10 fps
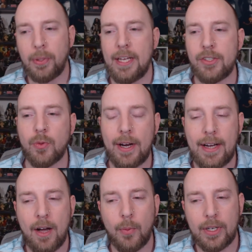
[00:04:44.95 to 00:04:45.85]
place right
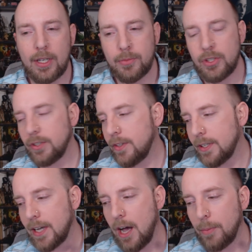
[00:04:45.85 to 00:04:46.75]
now when it comes to
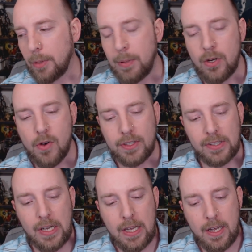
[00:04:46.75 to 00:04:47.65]
the comic, because